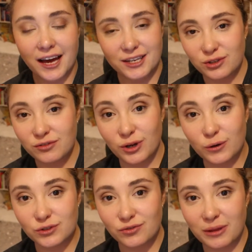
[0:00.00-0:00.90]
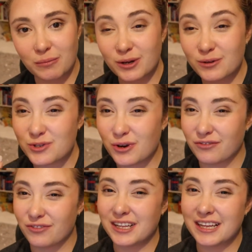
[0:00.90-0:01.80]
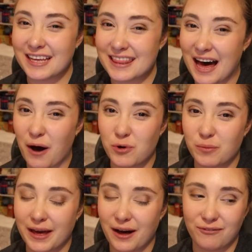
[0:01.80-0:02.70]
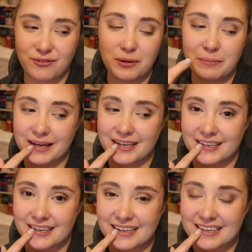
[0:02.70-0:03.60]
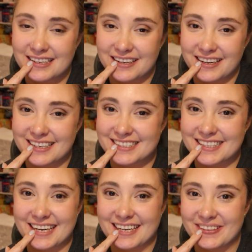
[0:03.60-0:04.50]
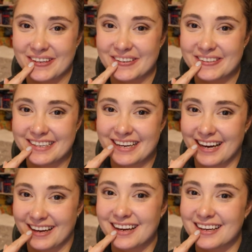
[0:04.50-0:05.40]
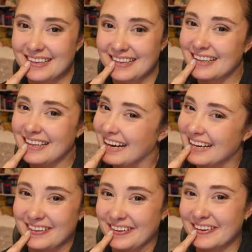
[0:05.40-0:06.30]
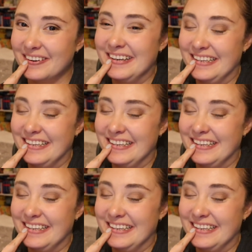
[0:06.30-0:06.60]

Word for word: I do have notes for them though, so I feel like that will be helpful, but honestly, I don't know. I, I don't know.